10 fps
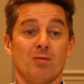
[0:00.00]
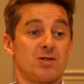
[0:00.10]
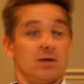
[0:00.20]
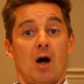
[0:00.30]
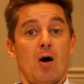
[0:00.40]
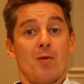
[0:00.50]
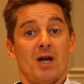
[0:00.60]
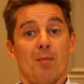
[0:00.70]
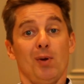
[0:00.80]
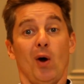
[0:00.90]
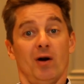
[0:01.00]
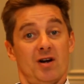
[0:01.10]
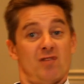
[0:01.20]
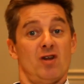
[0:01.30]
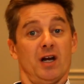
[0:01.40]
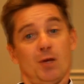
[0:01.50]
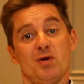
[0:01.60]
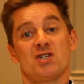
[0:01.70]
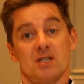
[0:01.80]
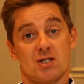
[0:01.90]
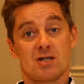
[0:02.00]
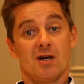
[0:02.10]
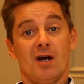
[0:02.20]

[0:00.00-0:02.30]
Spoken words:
So now I'm an employer and I'm running a business.